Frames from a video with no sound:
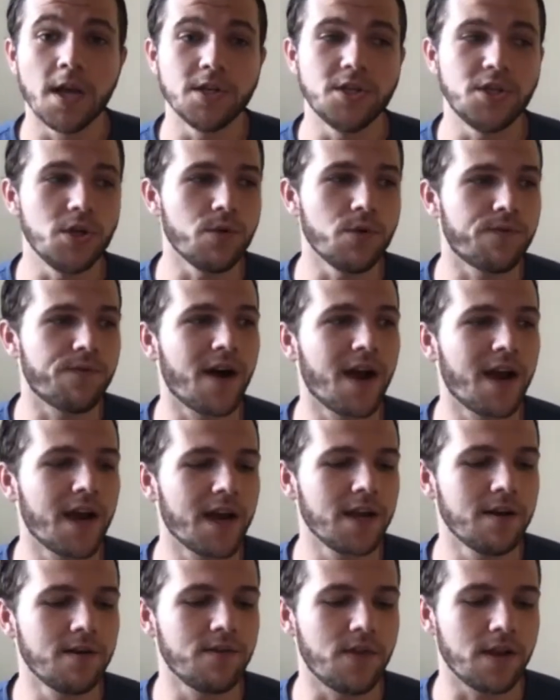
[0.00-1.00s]
do you
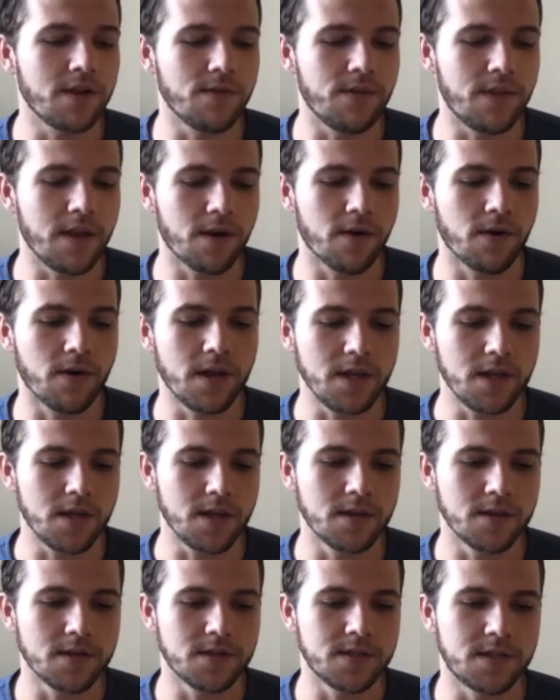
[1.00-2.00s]
find that there
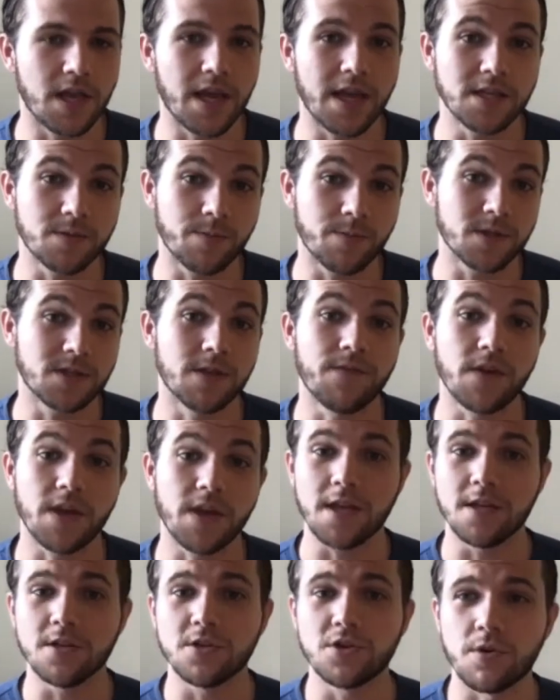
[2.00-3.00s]
is a specific
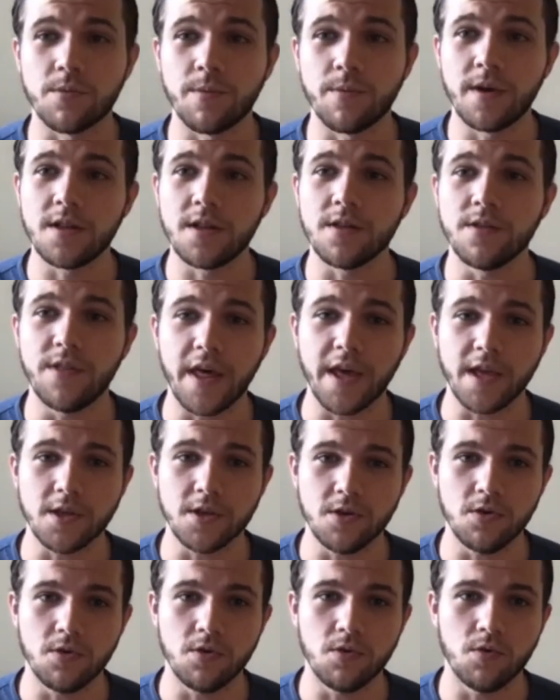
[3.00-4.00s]
instrument that
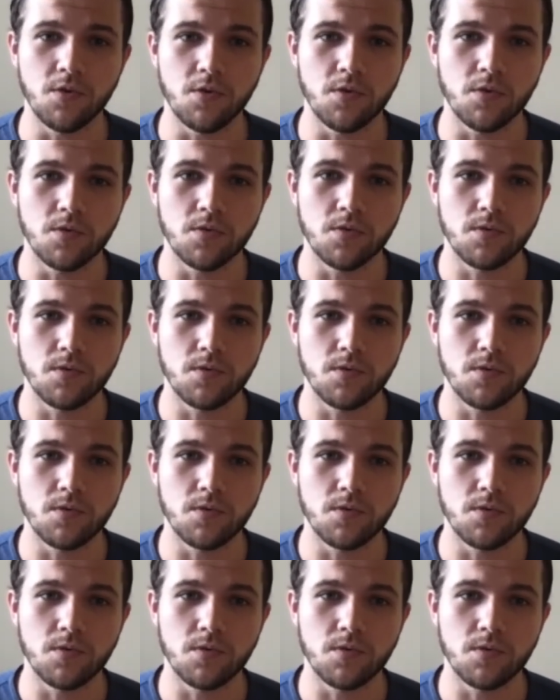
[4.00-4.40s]
you